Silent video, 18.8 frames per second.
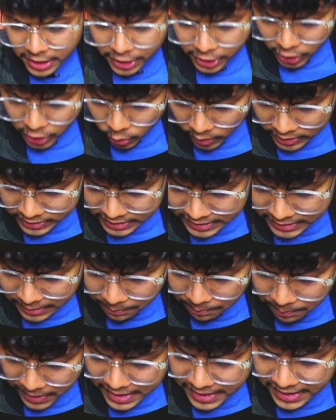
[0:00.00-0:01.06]
do a
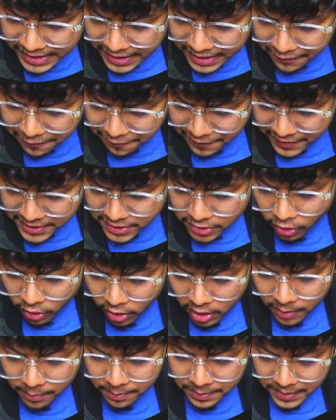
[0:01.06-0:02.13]
simple DFS
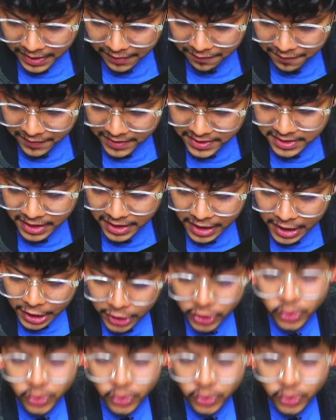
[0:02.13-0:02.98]
or a BFS to